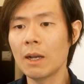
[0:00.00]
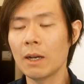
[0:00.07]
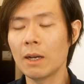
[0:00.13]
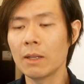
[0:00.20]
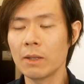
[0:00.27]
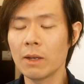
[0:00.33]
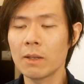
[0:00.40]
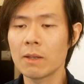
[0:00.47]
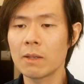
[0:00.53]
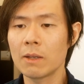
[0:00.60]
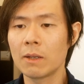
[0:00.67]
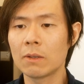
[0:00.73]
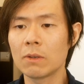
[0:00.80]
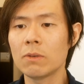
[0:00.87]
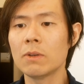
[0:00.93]
The other
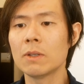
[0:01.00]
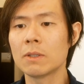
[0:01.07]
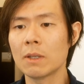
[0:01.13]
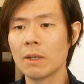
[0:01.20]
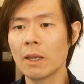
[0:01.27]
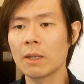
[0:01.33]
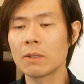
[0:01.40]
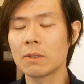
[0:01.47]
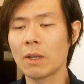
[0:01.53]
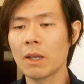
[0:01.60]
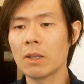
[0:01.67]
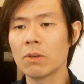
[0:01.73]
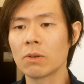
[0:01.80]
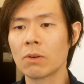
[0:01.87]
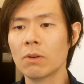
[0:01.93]
thing too is the next day
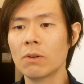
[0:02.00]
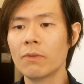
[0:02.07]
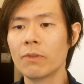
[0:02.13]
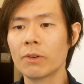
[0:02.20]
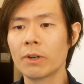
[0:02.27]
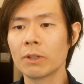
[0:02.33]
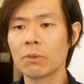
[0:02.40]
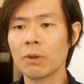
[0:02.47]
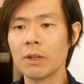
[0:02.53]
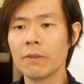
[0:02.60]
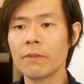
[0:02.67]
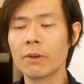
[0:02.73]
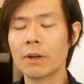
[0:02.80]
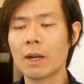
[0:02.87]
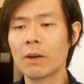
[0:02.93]
you go for a
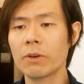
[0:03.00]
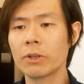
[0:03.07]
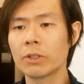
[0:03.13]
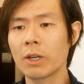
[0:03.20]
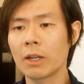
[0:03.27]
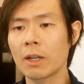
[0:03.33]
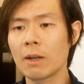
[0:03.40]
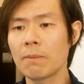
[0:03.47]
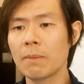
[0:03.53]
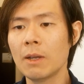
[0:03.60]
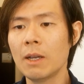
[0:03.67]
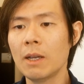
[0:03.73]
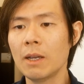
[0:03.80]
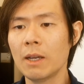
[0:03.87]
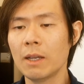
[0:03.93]
24-hour checkup,
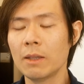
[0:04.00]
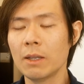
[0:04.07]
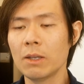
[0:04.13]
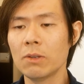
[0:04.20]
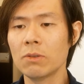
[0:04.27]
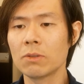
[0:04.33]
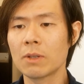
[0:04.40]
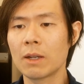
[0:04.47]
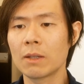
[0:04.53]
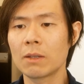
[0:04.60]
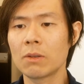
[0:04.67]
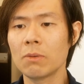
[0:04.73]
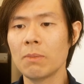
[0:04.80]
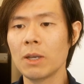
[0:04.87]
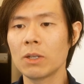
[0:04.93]
and they use that
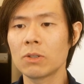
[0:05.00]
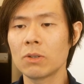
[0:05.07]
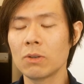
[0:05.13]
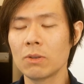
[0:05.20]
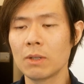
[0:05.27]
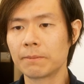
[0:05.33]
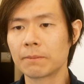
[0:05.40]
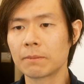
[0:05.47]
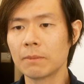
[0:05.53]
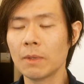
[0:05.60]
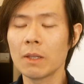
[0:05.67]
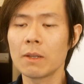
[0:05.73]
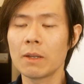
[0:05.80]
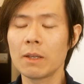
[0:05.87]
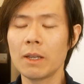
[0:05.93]
to make sure that
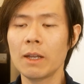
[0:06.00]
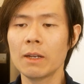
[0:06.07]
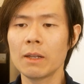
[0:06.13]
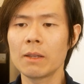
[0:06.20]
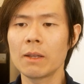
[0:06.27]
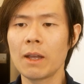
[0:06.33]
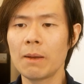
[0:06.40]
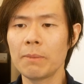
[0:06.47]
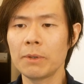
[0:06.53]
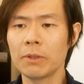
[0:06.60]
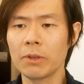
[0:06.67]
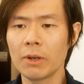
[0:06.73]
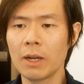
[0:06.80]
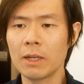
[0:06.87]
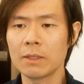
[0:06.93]
nothing happened to
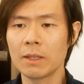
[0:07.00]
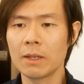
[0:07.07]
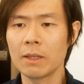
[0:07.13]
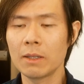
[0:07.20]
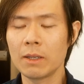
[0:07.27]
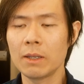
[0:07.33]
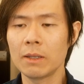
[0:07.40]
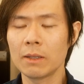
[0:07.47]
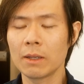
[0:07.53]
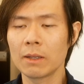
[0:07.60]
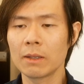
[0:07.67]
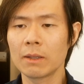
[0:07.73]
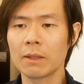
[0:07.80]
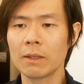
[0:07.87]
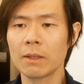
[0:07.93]
your eyes, that
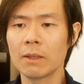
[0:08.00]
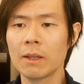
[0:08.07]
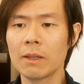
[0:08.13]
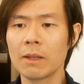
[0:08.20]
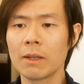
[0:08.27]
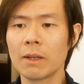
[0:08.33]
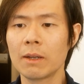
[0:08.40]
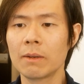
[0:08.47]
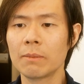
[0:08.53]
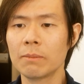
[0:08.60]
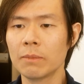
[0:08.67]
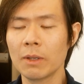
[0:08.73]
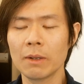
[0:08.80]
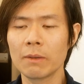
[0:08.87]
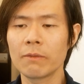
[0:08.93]

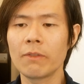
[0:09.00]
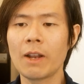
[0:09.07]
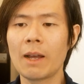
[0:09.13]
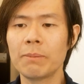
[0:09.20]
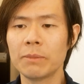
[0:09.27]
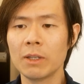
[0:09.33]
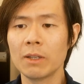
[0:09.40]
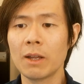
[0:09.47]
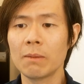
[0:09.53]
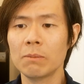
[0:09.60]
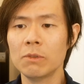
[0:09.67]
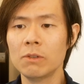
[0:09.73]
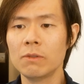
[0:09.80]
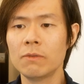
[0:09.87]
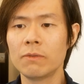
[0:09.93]
the flap did not
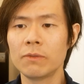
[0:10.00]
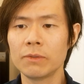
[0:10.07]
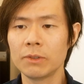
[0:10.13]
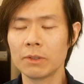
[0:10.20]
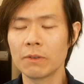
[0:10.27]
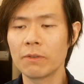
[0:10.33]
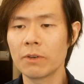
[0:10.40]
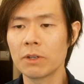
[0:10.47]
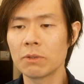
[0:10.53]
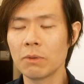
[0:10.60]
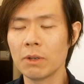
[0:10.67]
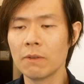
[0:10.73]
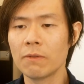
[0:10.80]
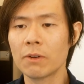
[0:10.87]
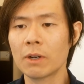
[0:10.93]
move in the first
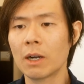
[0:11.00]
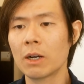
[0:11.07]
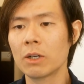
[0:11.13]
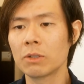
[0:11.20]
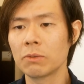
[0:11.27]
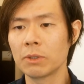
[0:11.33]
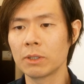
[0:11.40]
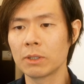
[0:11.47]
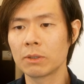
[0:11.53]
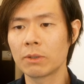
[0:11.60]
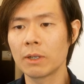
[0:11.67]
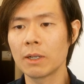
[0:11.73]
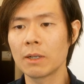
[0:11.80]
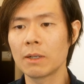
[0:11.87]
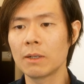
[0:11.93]
24 hours, which is
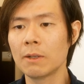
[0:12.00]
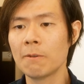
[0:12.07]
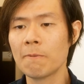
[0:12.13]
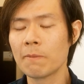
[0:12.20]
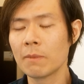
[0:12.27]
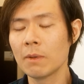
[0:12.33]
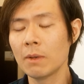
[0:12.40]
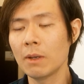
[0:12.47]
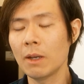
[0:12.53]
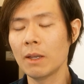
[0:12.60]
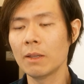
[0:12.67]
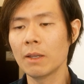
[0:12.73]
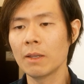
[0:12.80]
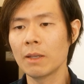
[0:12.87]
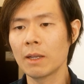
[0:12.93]
critical,
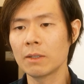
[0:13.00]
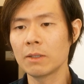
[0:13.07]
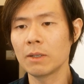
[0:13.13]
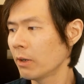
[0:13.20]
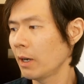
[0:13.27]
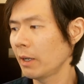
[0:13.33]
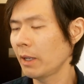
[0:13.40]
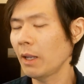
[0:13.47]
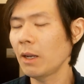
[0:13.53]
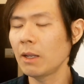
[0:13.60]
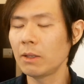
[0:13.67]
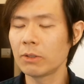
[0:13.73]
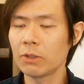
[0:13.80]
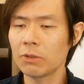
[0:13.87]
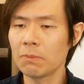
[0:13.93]
and then that's it. Again, I'll
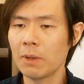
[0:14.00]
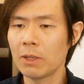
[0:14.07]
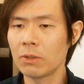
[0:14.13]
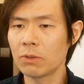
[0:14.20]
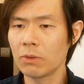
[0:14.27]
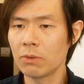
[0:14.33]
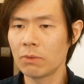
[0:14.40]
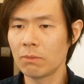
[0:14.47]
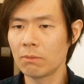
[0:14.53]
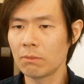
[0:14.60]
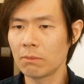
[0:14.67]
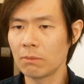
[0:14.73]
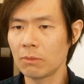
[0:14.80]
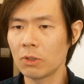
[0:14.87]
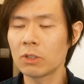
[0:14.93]
just mention
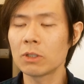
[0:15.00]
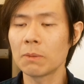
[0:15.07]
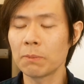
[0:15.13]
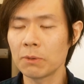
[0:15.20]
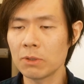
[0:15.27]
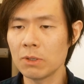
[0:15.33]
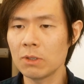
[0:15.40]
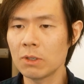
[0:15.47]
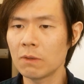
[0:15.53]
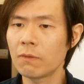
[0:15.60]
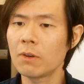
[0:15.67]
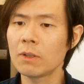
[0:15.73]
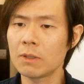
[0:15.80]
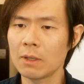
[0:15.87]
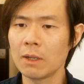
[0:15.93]
just the procedure
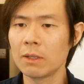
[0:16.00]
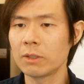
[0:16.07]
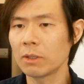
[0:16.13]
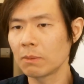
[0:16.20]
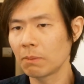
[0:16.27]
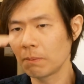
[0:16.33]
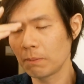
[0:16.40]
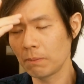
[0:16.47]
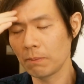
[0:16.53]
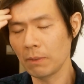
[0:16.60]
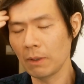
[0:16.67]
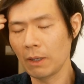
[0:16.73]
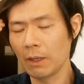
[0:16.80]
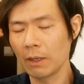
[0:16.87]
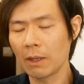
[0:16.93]
first, and I'll just
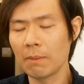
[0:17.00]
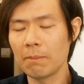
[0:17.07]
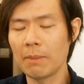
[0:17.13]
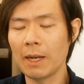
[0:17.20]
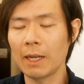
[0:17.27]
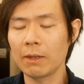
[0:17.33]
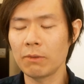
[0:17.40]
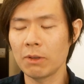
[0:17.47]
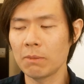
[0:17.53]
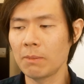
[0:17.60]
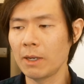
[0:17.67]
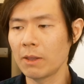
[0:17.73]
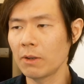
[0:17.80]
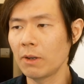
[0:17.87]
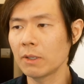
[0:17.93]
come back with
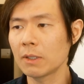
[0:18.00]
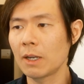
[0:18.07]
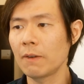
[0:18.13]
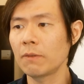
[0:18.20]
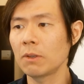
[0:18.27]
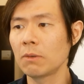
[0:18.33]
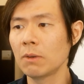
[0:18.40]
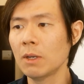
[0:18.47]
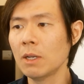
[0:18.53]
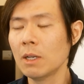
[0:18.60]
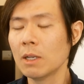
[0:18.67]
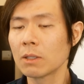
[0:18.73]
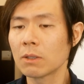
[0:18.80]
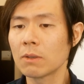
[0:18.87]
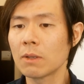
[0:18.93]
my thoughts after.
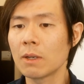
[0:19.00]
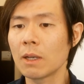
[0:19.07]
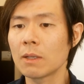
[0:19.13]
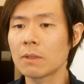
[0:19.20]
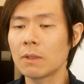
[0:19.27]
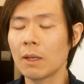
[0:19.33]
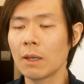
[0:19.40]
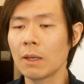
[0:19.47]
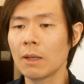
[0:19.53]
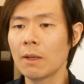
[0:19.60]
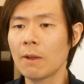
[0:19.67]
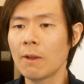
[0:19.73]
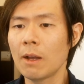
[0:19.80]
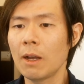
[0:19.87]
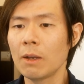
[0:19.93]
So the next day
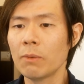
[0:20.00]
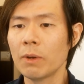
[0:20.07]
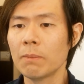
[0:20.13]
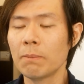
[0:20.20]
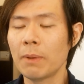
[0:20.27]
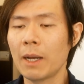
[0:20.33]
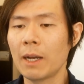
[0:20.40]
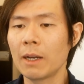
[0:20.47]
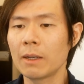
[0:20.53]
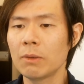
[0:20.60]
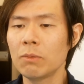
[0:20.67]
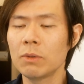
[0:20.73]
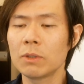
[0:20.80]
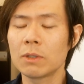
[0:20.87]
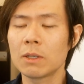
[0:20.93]
I went back. It
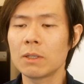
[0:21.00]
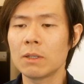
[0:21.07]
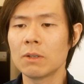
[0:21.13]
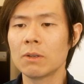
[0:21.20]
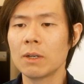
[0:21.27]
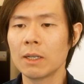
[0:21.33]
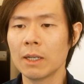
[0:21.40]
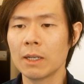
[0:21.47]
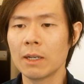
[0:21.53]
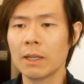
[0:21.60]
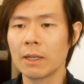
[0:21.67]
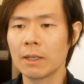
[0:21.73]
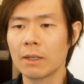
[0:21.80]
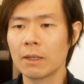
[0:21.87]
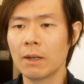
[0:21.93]
was just, again,
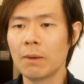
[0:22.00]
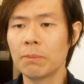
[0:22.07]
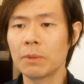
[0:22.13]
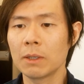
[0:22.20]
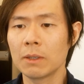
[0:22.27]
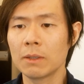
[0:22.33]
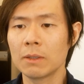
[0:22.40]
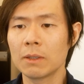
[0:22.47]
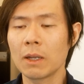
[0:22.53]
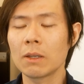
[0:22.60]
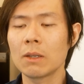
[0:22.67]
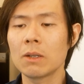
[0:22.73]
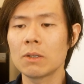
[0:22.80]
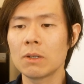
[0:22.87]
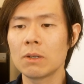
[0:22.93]
like an optical
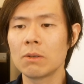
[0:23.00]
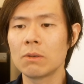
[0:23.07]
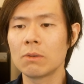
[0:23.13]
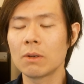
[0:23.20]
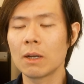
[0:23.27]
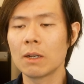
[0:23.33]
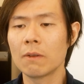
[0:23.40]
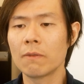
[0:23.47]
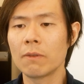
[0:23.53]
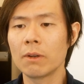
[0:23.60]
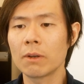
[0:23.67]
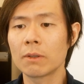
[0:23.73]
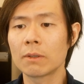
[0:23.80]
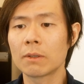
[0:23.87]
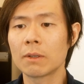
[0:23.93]
technician who kind of
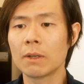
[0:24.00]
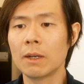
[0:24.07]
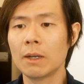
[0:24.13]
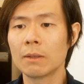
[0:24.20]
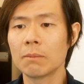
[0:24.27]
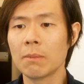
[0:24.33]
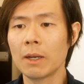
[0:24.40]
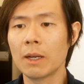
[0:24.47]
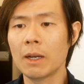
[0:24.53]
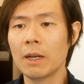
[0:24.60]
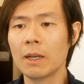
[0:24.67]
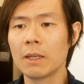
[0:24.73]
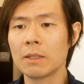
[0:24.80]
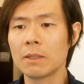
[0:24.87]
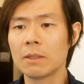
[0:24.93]
looked at my
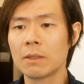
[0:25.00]
eyes.